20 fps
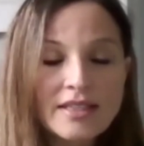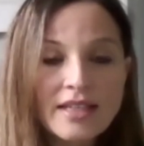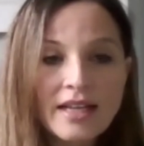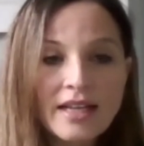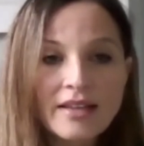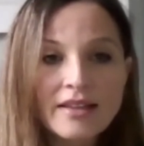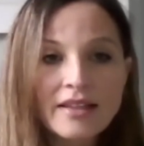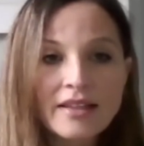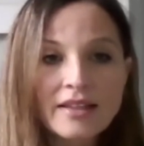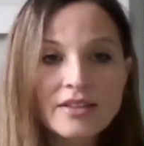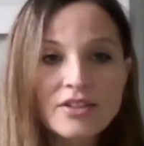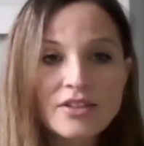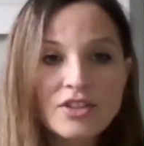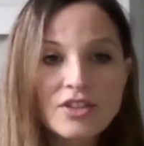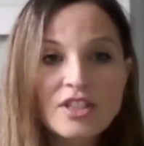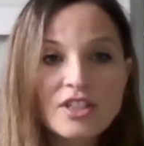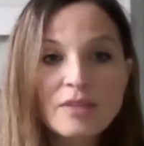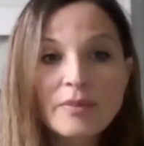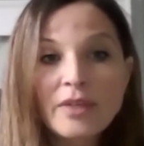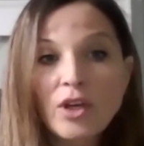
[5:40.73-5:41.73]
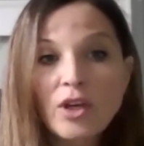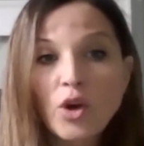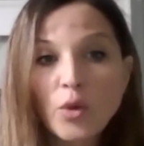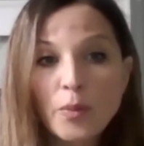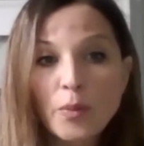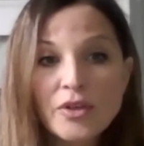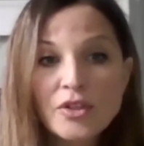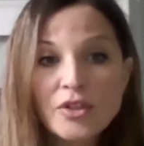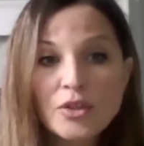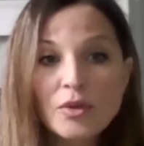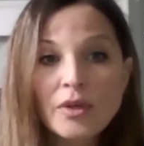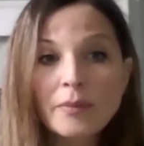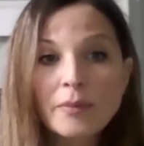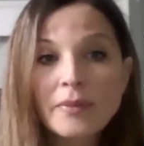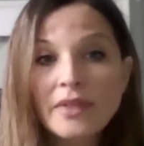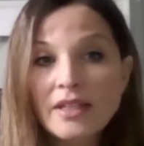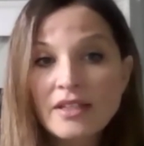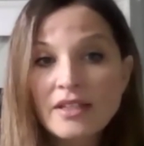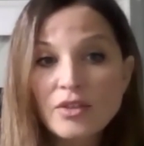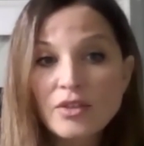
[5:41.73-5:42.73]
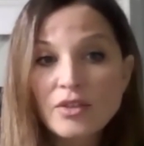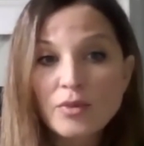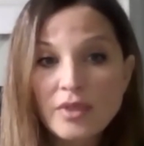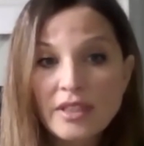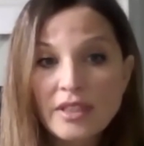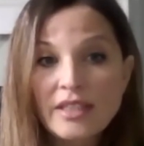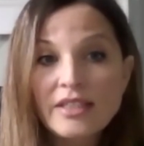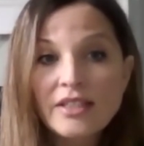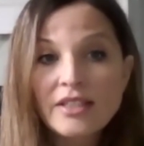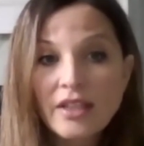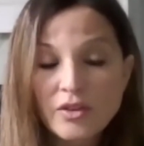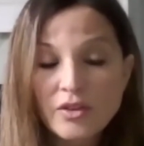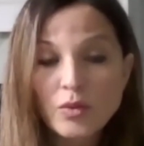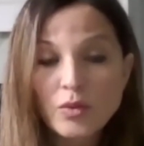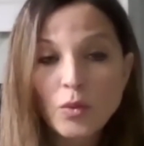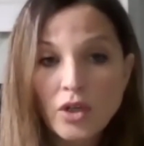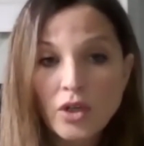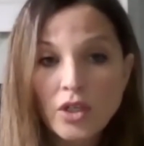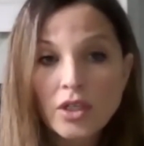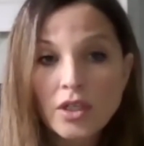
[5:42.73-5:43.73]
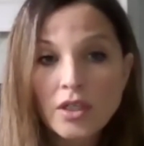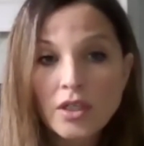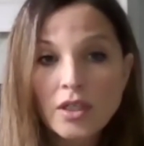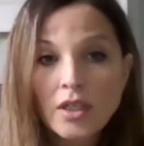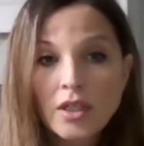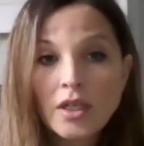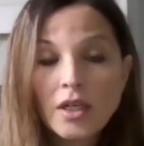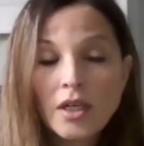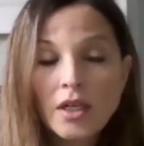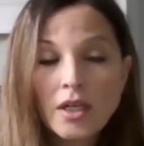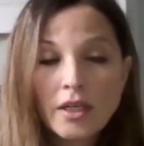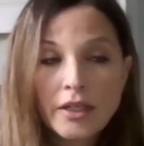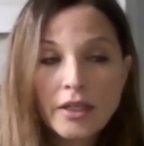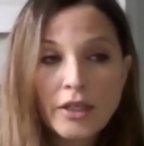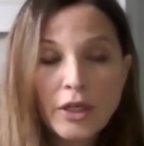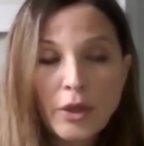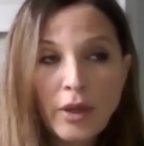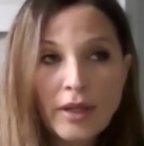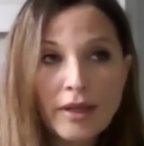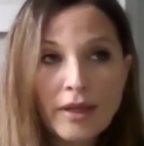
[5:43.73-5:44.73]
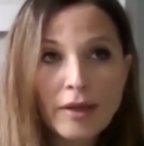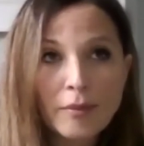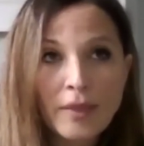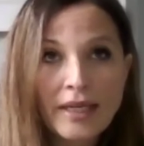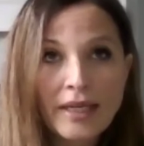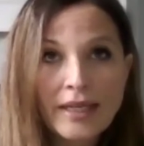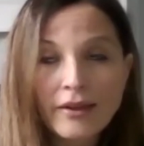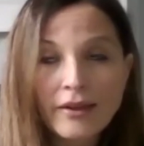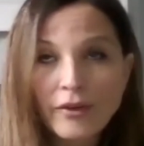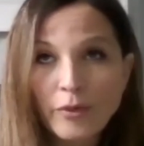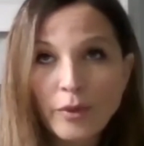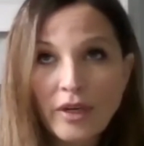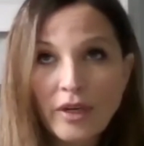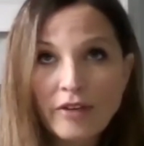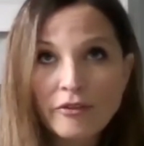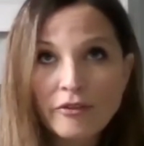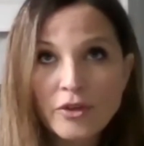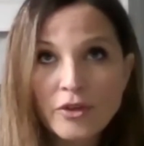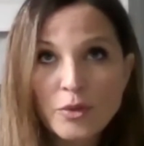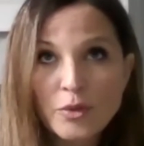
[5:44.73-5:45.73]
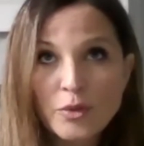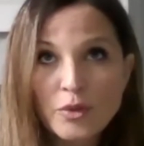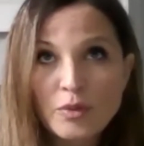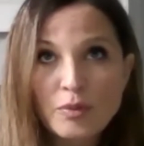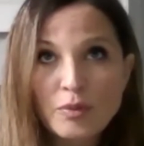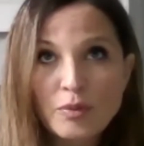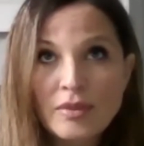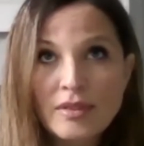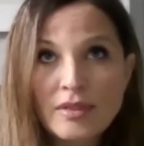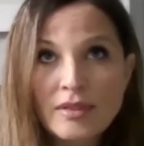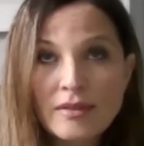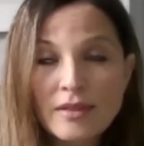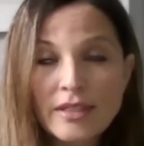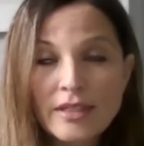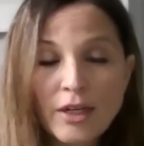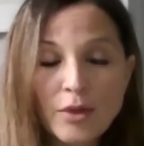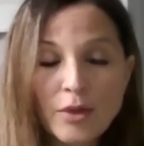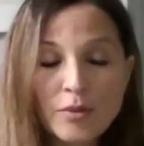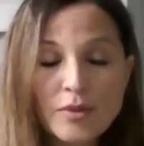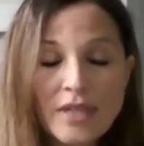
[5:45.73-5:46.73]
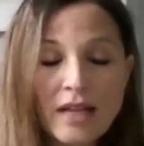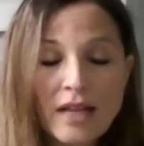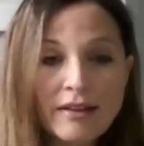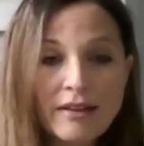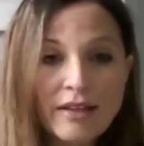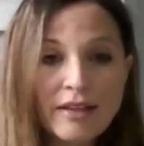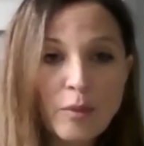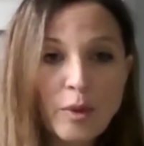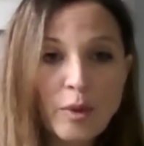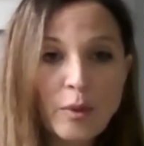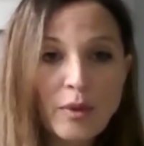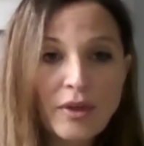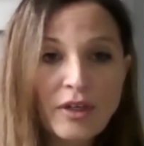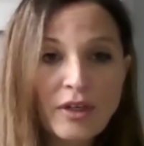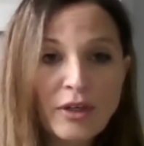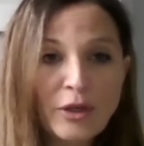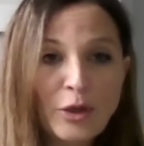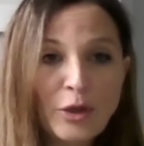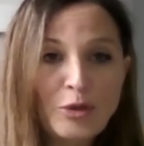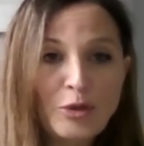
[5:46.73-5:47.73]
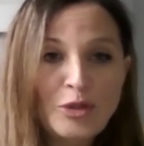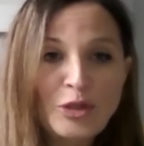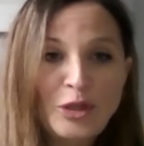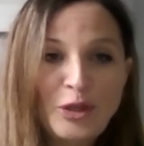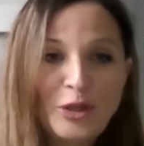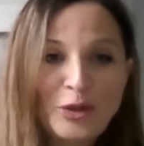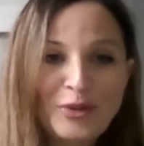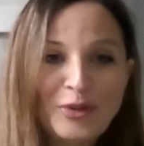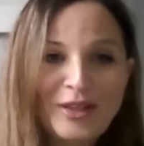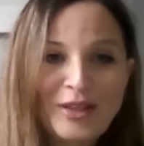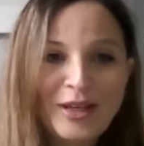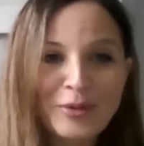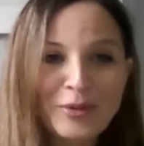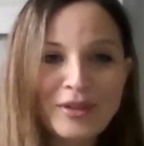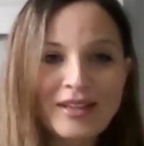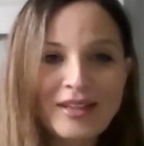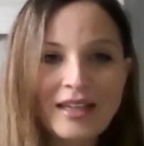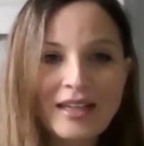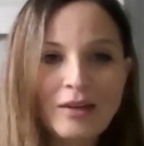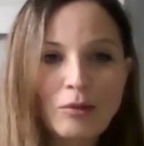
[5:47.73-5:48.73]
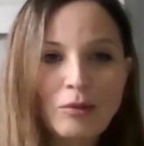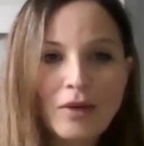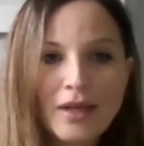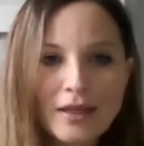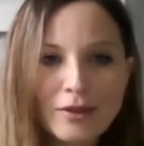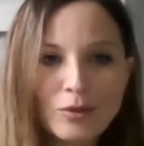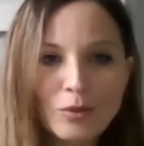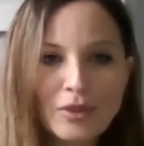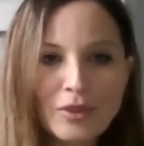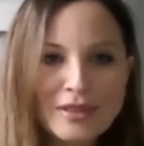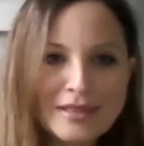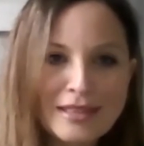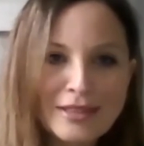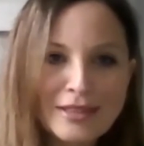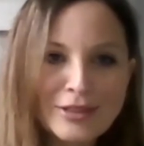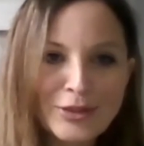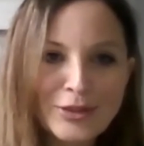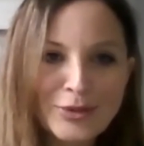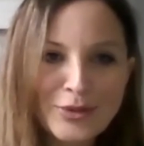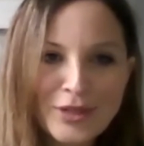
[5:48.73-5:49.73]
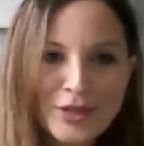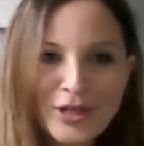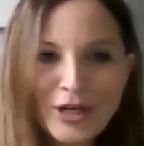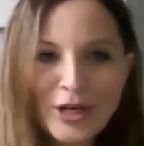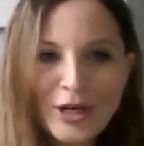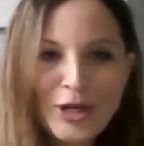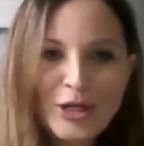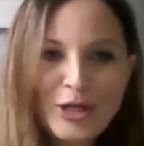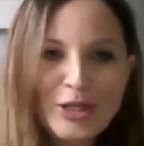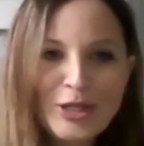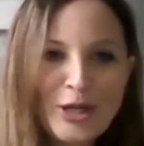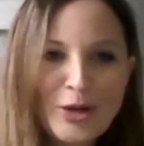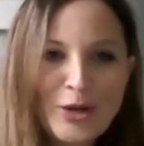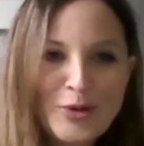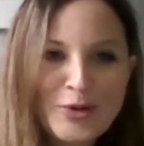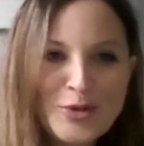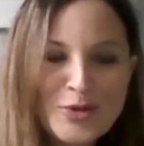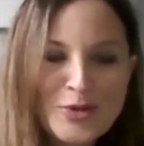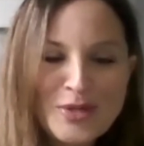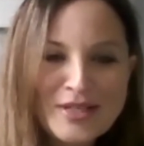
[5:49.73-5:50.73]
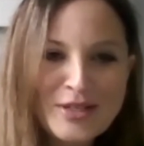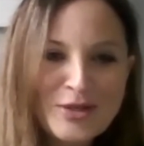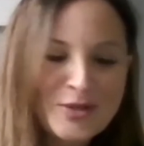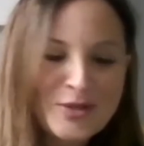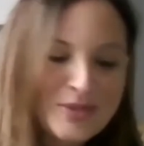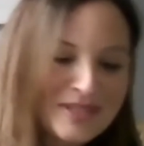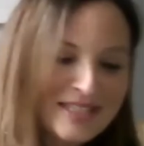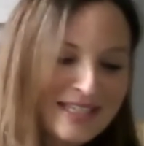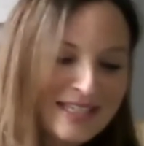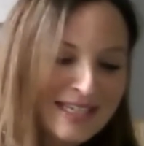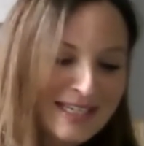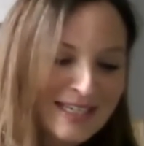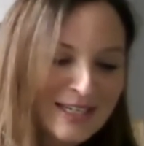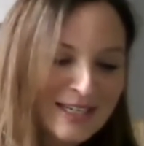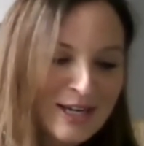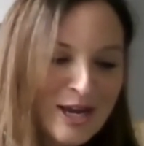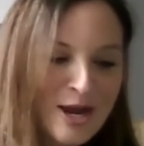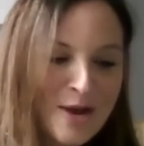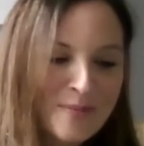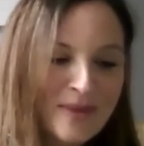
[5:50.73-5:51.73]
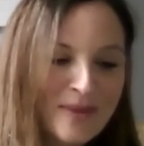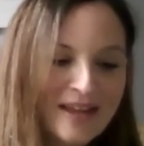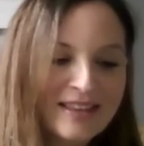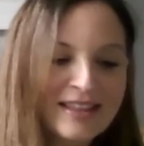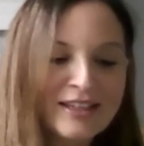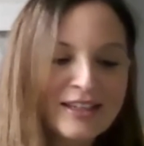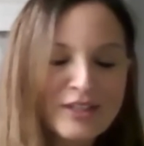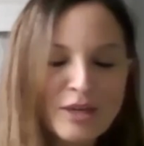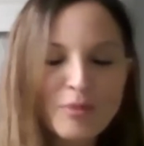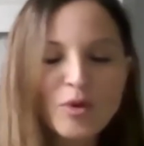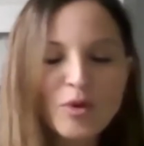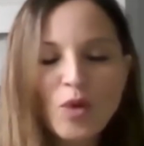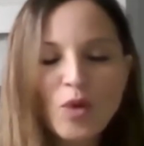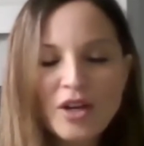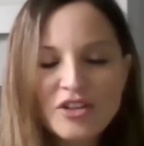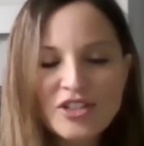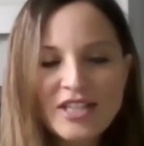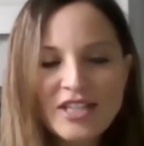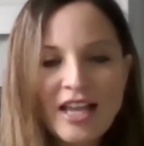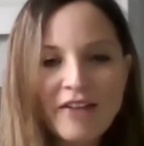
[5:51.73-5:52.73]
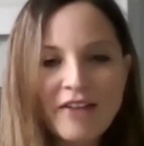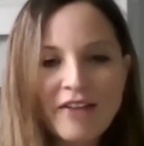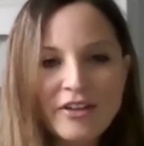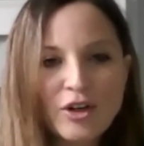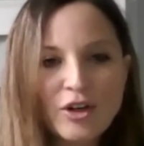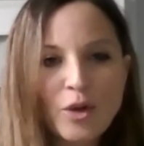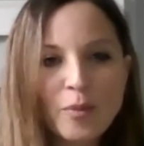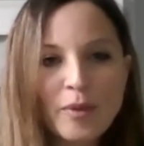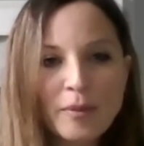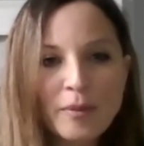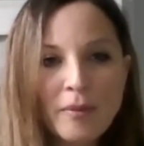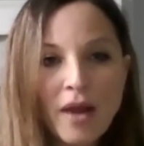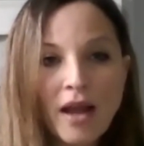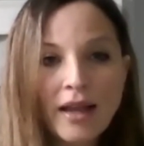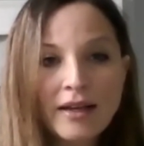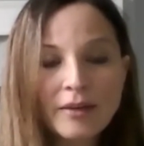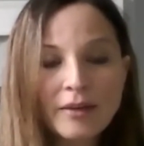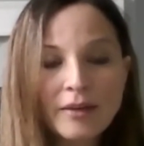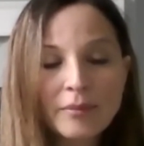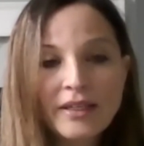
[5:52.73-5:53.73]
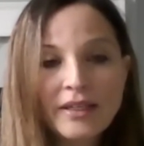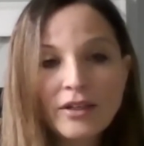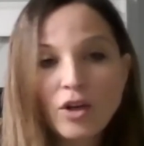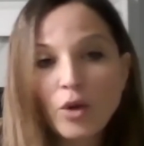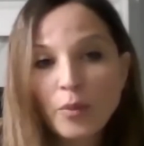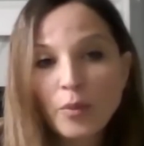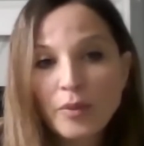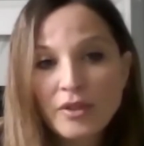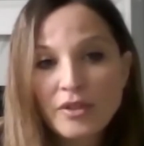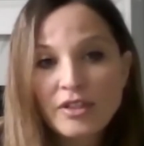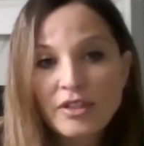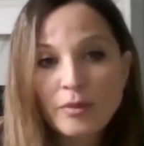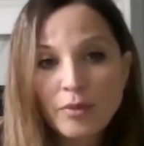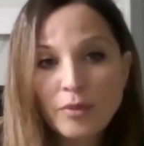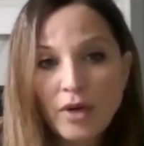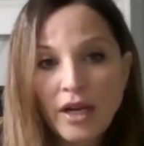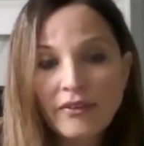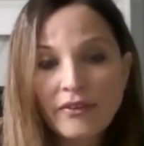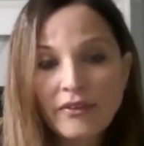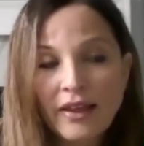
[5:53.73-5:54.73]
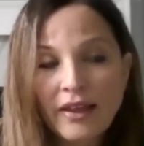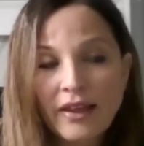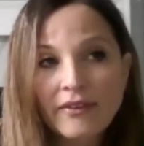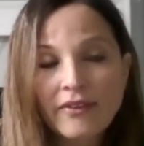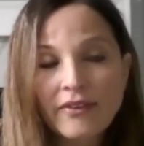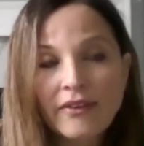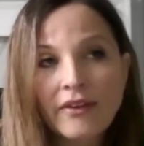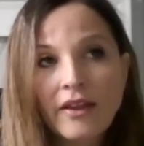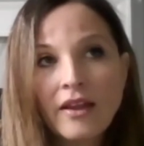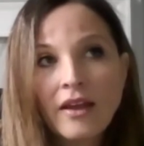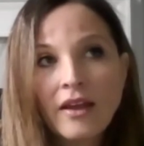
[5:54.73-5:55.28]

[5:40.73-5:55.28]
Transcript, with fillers: And I think just to be open to it because it really does work you know, I, my kids, when I first was, you know, telling them we were going to go to you, they were like, what, what does he do? You know, who, who is he? Um, I think number one, just having an open mind and being open to the process.